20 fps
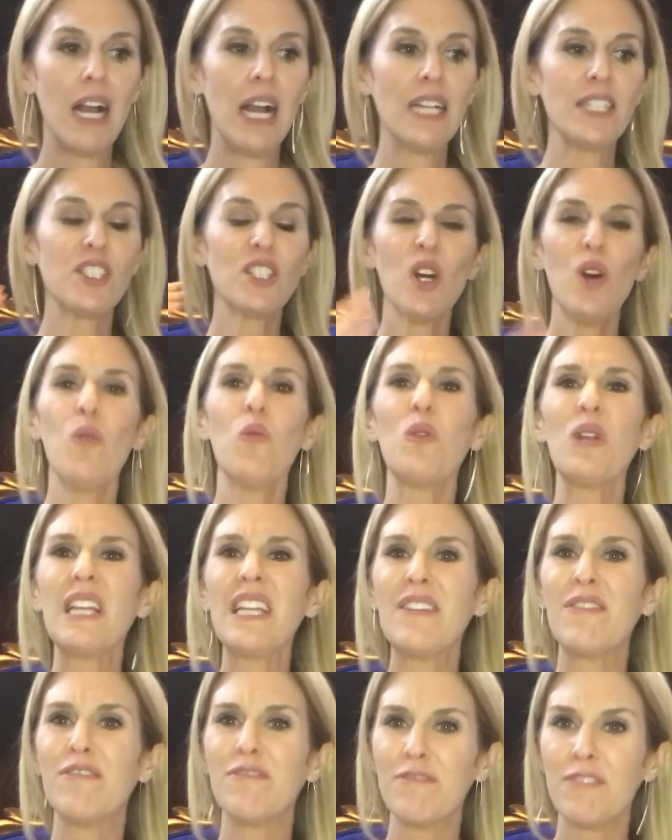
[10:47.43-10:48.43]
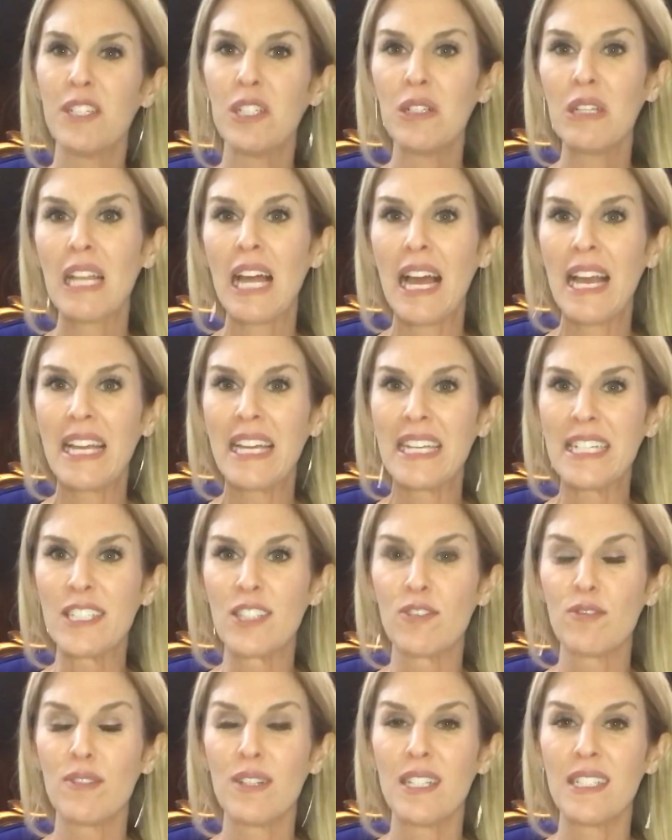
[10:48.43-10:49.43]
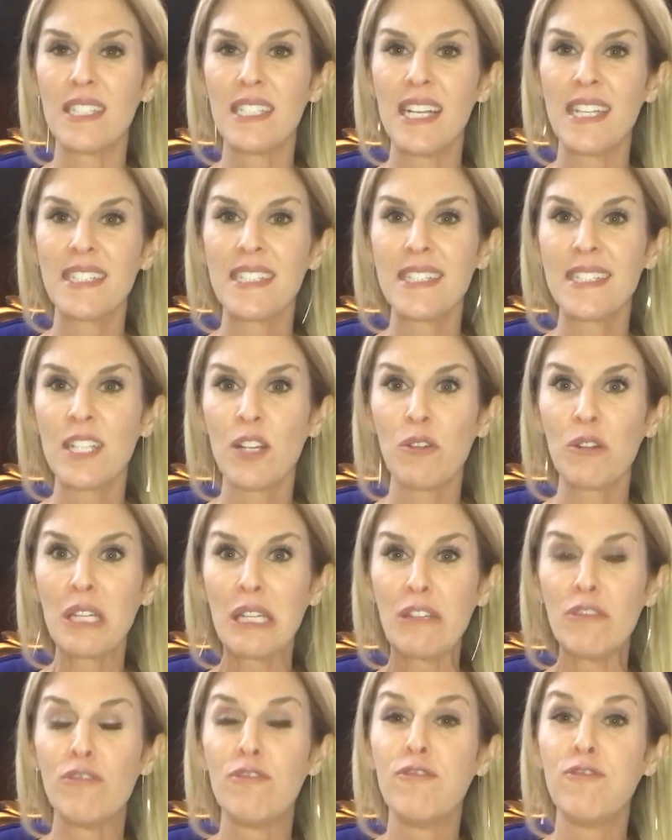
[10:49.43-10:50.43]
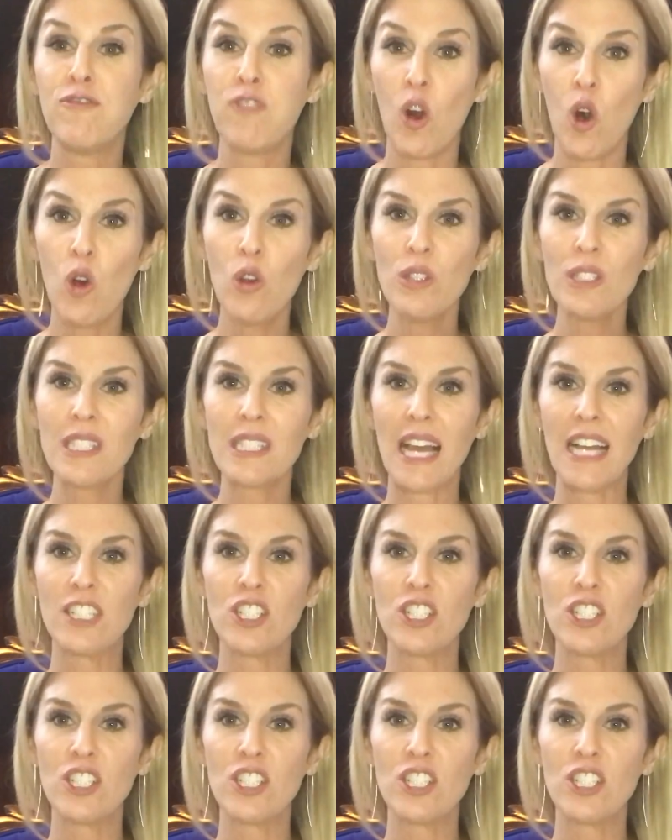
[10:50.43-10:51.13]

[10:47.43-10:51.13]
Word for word: I don't really feel like it's it's necessarily false.